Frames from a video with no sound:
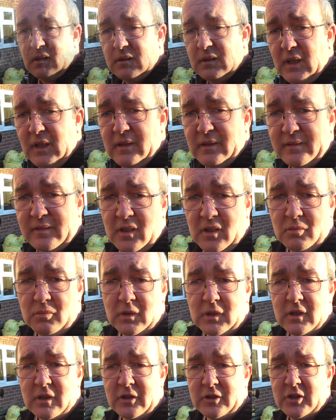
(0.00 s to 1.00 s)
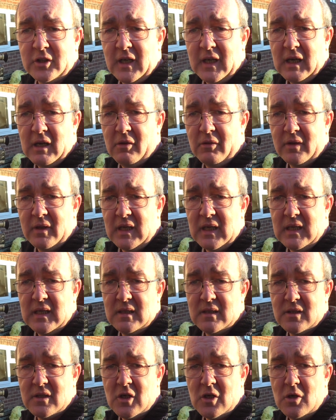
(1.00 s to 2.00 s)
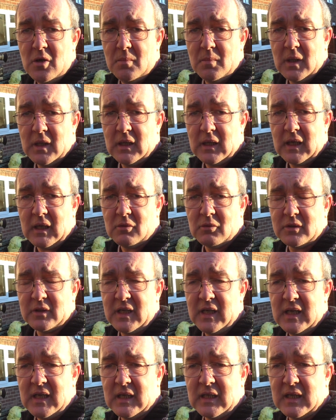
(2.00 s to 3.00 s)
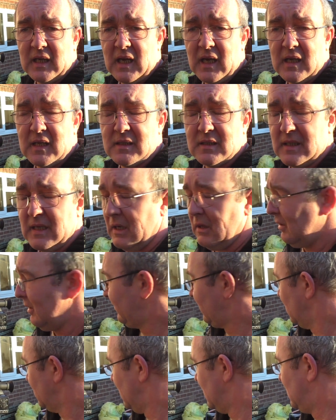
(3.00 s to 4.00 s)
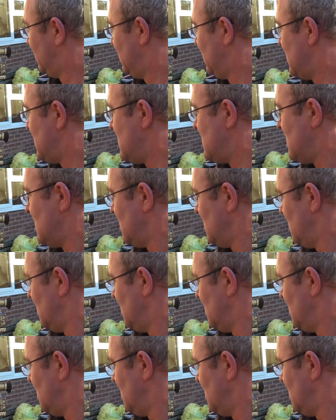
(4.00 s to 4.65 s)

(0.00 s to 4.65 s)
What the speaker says: Right, so we're going to try out the zoom out here, guys. Now I've got it in